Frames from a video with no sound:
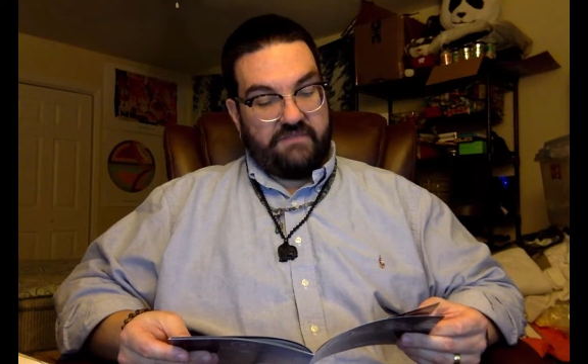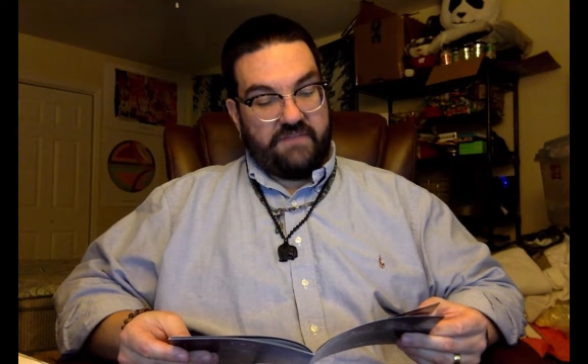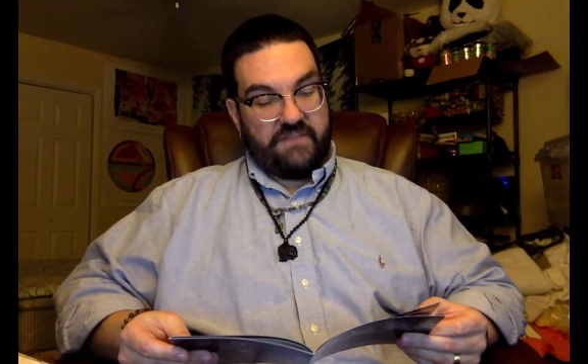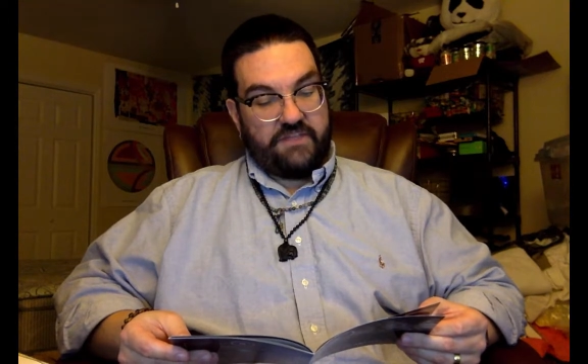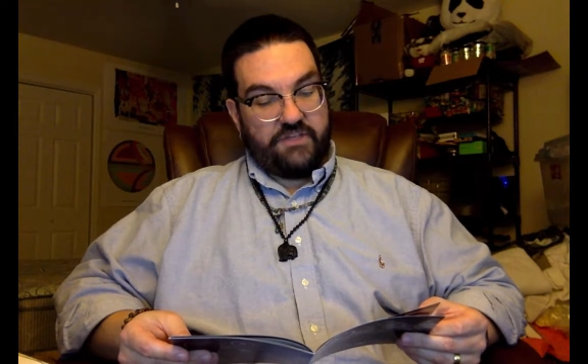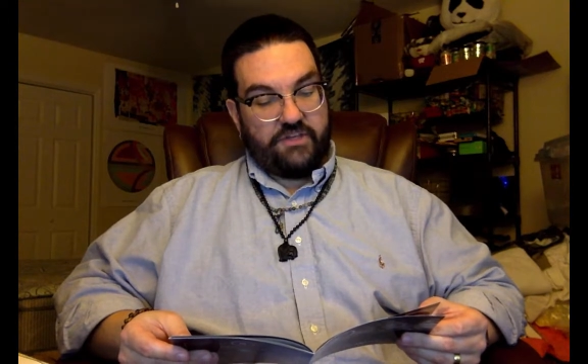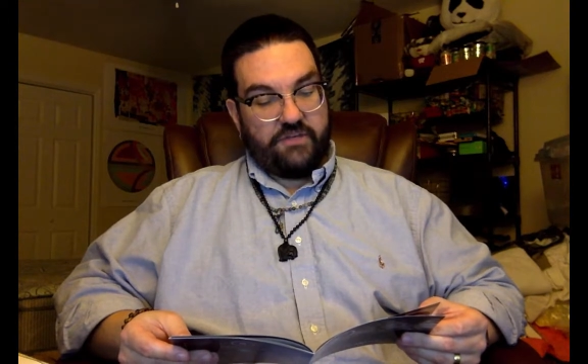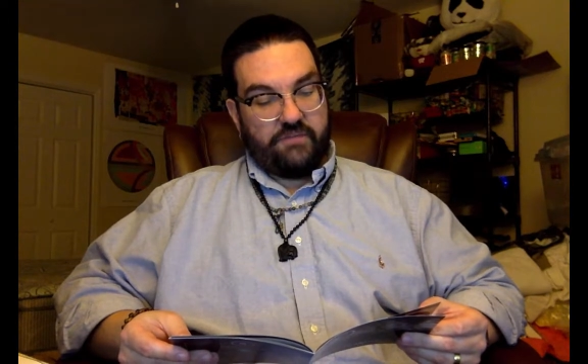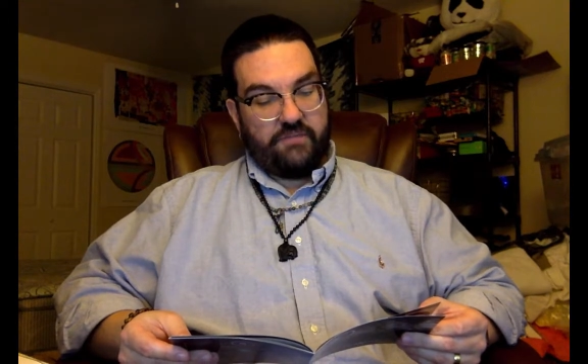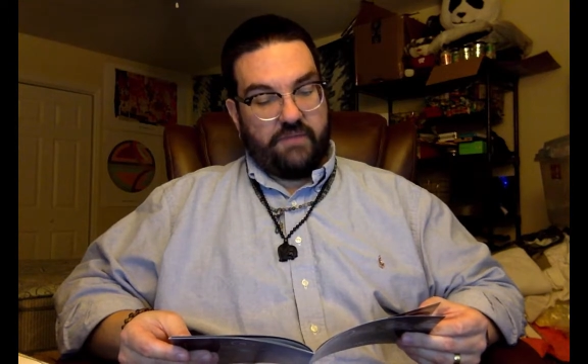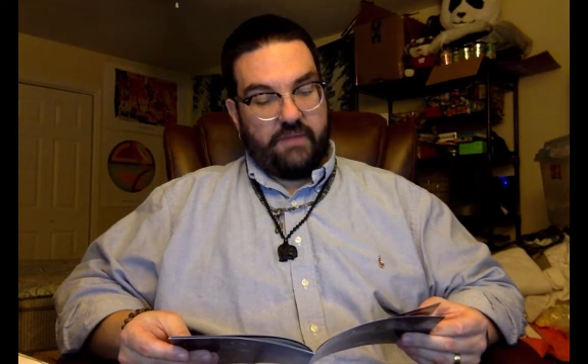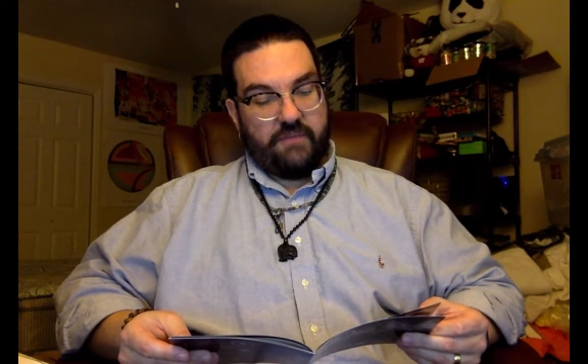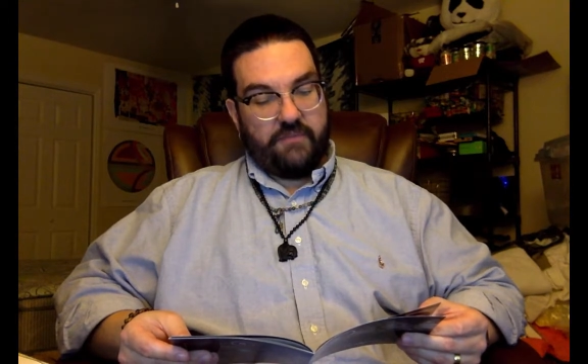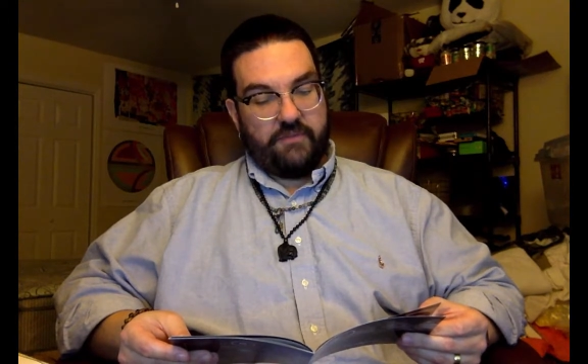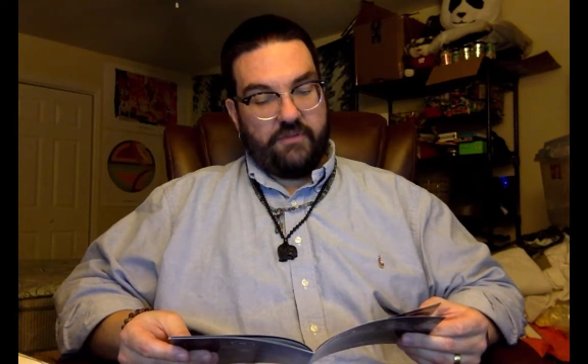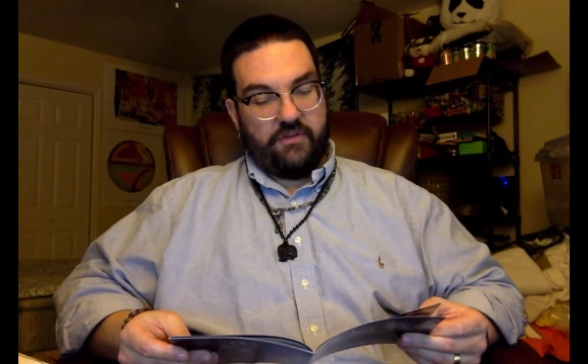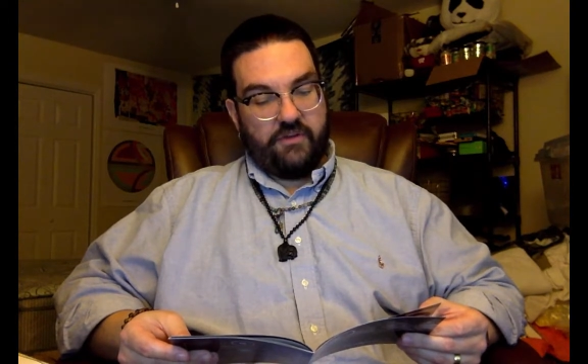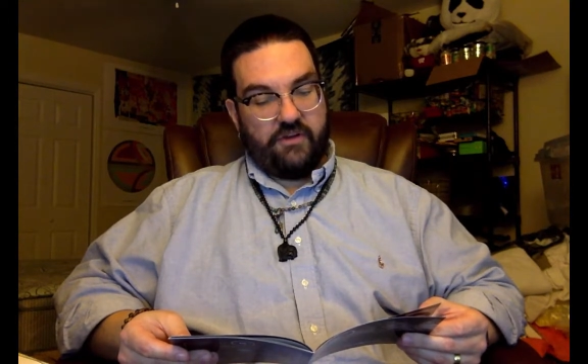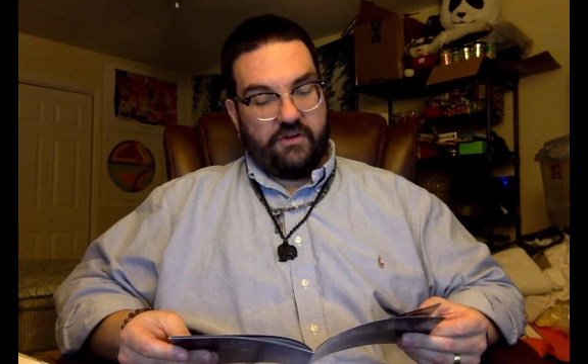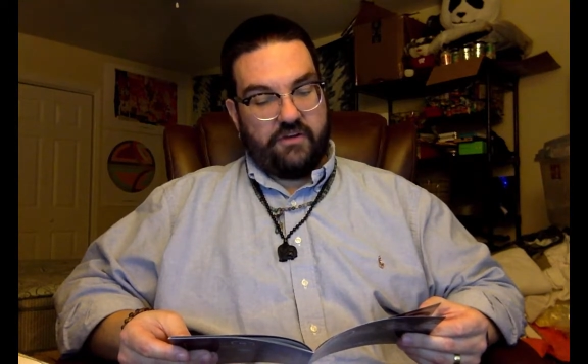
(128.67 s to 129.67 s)
featured
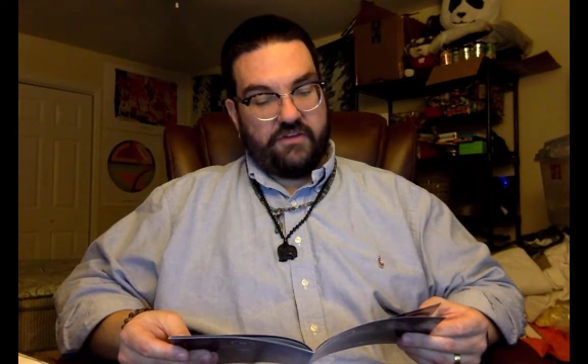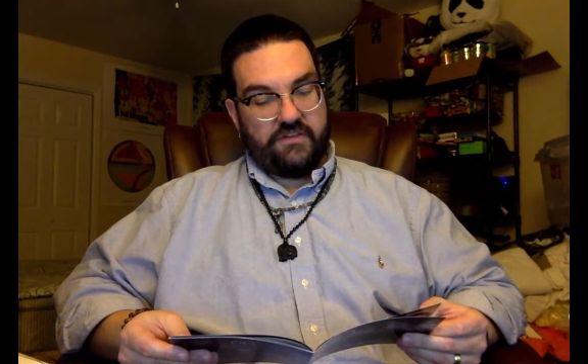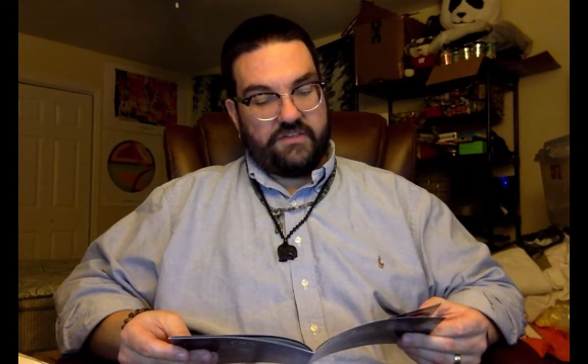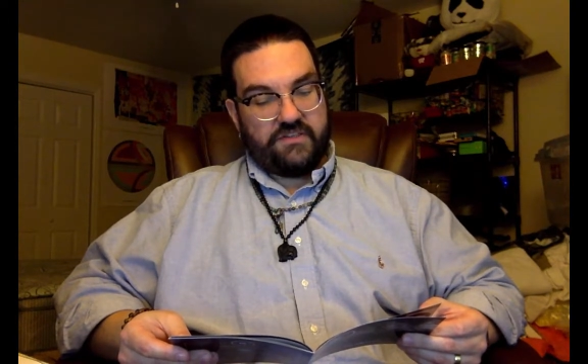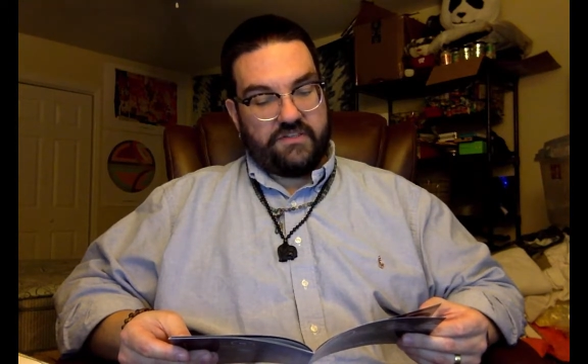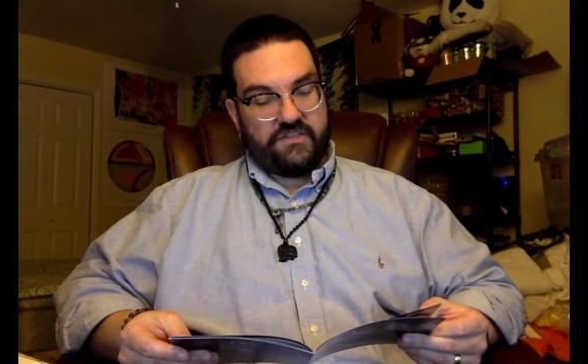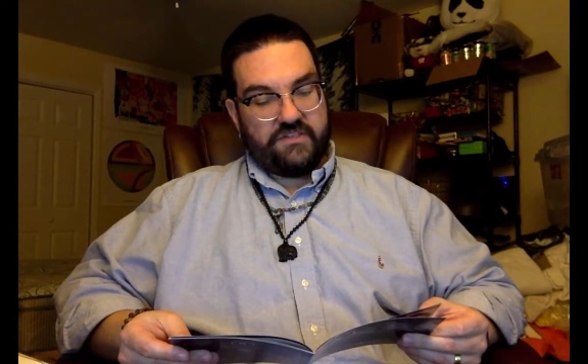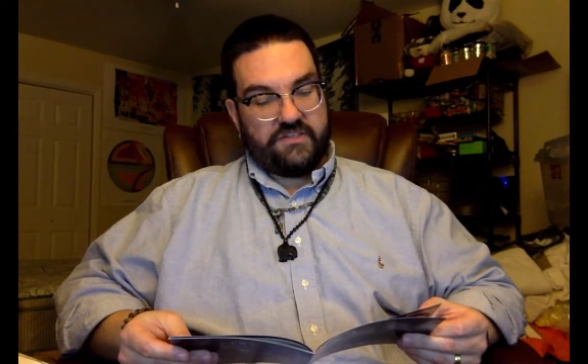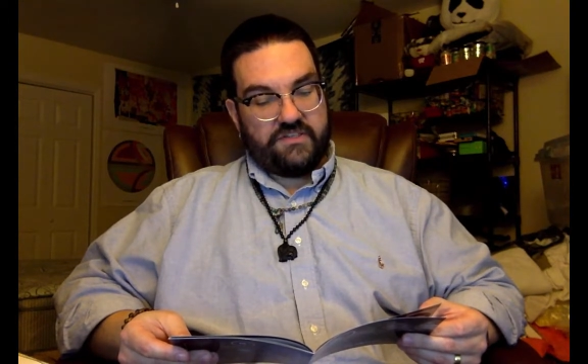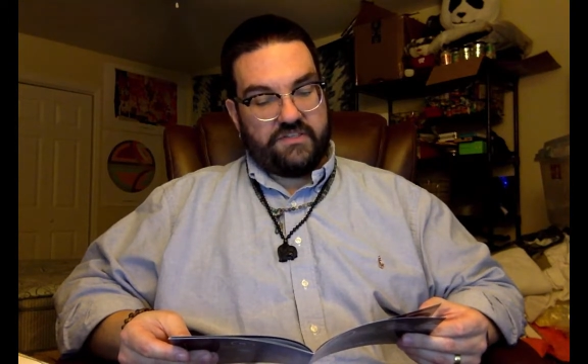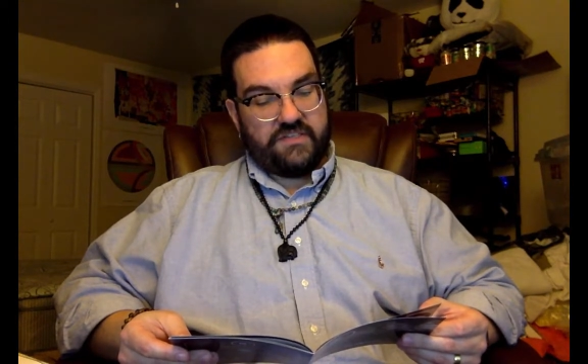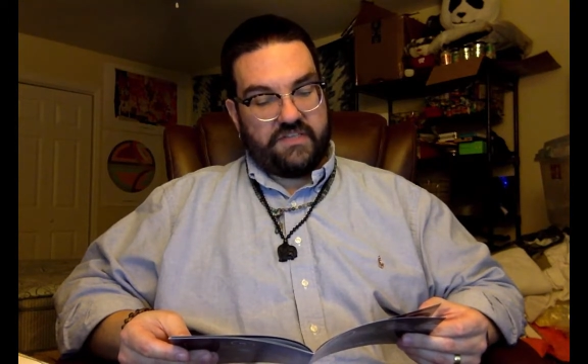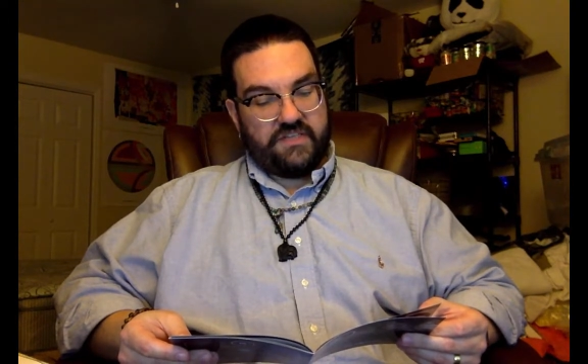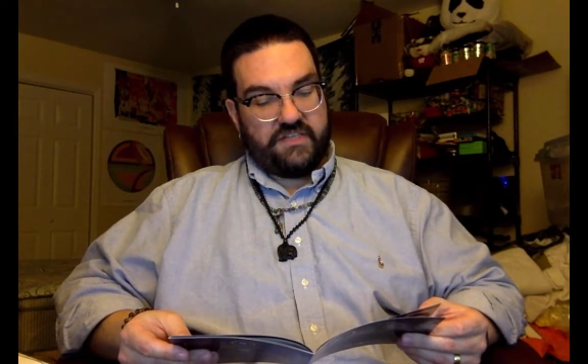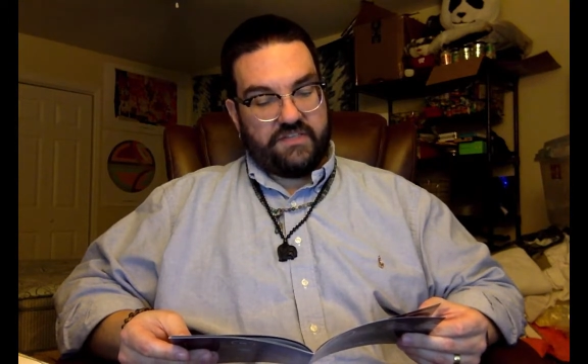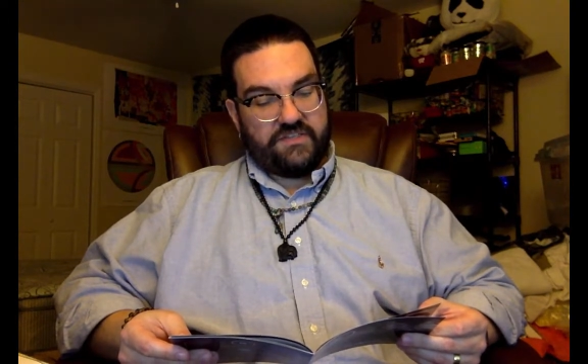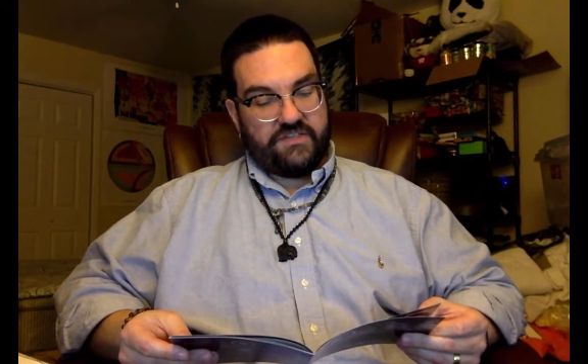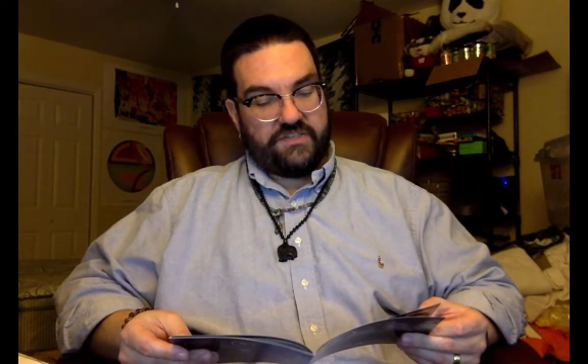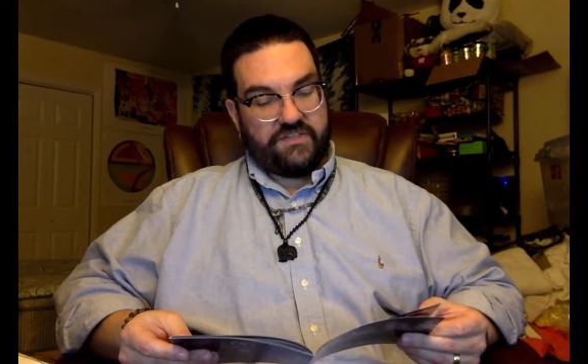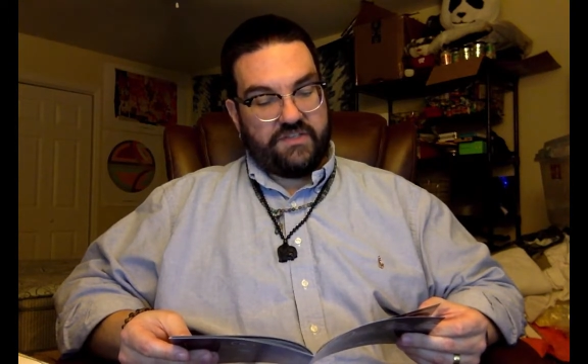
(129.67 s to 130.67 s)
popular artists such as
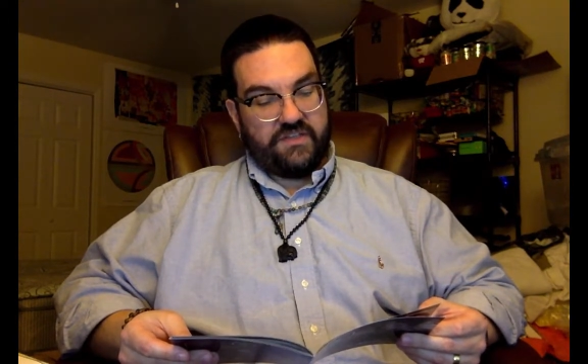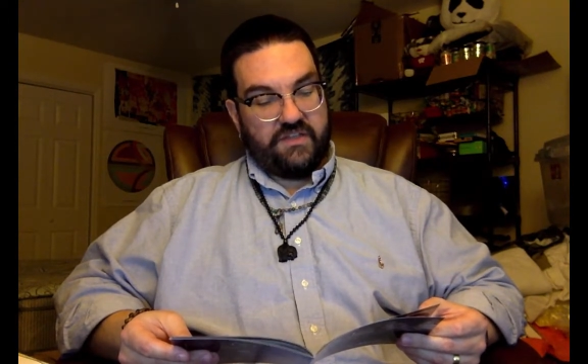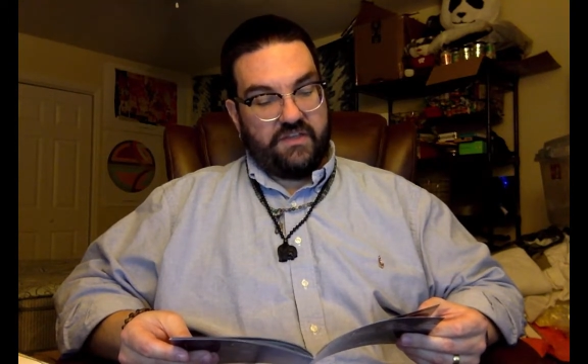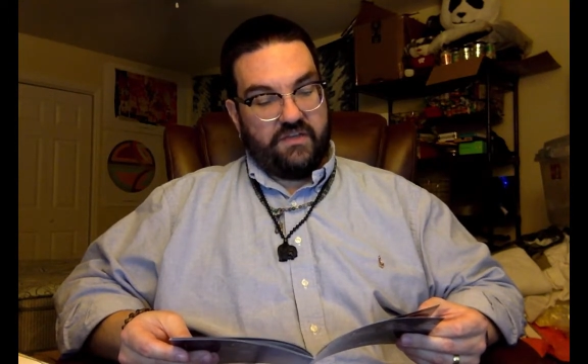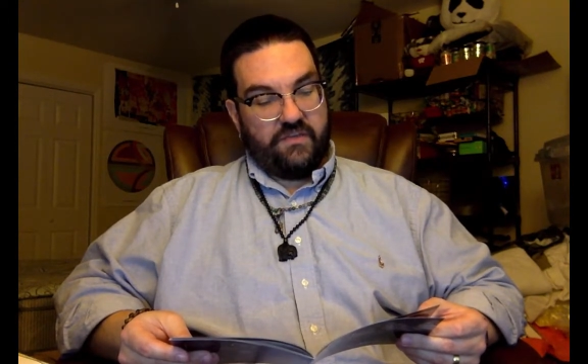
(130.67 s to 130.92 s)
Kiss,